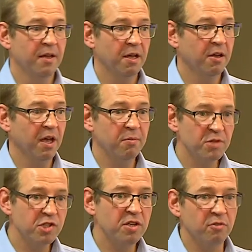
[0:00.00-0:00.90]
okay,
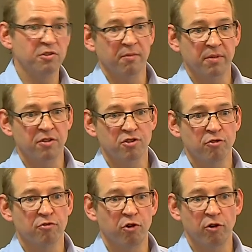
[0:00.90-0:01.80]
but still something has
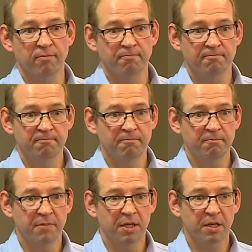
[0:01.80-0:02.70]
gone wrong,
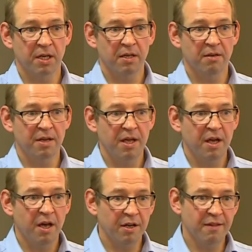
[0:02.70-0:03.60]
okay?
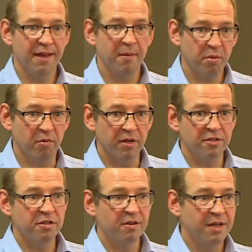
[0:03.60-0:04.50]
And at that
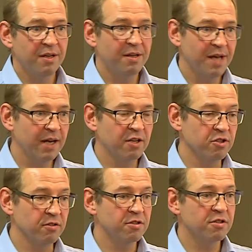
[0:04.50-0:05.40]
point,
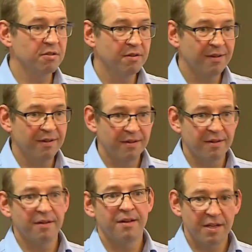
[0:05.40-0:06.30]
negligence
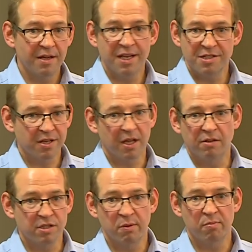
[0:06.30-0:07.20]
isn't
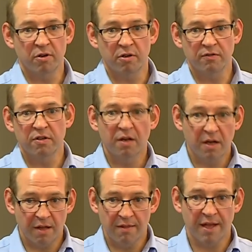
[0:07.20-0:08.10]
going to be proved,
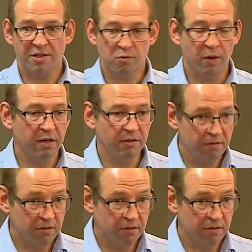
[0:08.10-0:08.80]
and that's when